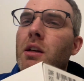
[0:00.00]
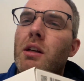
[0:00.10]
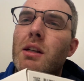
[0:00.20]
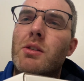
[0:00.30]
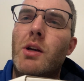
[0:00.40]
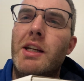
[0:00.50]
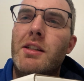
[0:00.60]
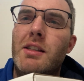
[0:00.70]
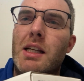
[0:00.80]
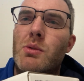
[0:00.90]
And so I
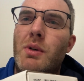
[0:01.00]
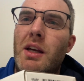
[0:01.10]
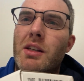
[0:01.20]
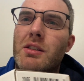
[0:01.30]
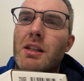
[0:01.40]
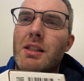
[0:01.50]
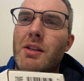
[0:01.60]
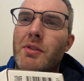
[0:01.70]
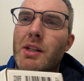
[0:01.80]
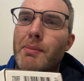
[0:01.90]
guess that's why there's less
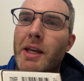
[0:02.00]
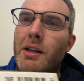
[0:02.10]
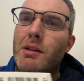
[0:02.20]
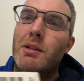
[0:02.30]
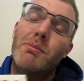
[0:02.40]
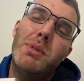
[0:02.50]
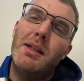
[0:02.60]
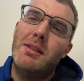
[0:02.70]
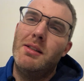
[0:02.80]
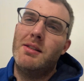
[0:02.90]
of a demand.
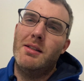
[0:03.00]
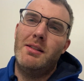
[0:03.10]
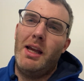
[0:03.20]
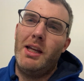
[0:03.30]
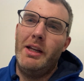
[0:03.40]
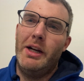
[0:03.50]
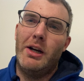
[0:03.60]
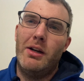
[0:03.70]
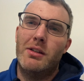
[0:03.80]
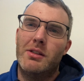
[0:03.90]
Plus, it's the second
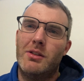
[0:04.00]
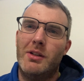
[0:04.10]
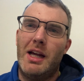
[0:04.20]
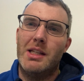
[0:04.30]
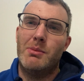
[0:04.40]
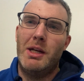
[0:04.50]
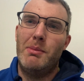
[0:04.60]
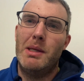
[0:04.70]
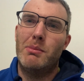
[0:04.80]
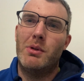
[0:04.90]
year, so not as many
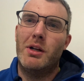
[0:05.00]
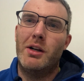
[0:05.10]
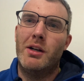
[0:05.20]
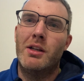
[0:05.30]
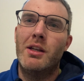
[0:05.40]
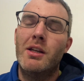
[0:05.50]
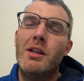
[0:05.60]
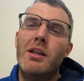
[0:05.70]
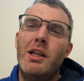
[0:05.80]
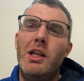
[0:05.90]
people are
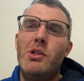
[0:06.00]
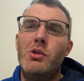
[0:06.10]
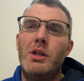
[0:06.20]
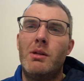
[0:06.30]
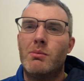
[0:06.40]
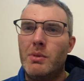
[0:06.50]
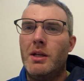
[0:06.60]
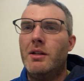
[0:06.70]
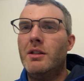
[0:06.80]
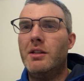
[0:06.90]
into it.
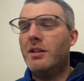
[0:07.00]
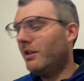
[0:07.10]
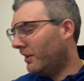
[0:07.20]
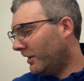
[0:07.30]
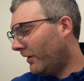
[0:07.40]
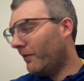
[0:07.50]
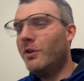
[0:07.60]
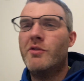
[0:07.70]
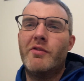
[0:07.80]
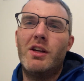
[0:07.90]
But if
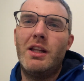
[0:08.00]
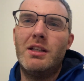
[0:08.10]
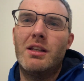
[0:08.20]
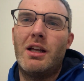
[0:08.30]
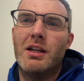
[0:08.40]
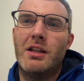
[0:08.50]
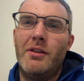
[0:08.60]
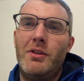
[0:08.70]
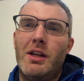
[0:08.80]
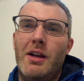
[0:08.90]
you've collected long
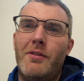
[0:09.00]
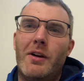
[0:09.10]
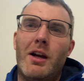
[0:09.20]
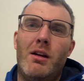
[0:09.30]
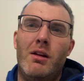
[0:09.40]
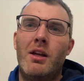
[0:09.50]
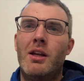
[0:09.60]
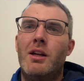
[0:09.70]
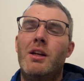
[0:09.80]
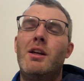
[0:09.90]
enough, you kind of figure out
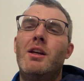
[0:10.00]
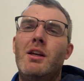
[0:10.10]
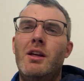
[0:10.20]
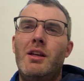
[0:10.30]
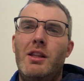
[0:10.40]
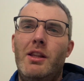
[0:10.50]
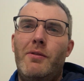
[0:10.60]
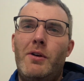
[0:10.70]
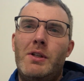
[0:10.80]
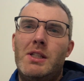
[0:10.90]
the
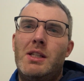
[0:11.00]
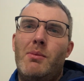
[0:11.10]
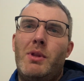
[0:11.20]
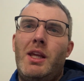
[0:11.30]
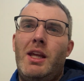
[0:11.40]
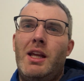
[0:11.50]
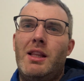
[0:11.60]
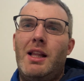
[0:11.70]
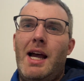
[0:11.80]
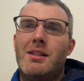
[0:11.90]
first of something and
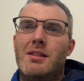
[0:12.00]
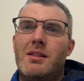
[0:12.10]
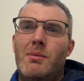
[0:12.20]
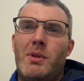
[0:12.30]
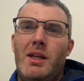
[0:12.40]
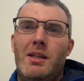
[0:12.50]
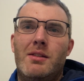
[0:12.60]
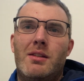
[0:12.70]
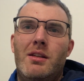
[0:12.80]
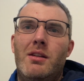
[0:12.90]
the last of something
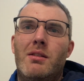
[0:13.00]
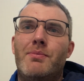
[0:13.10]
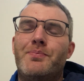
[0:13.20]
is a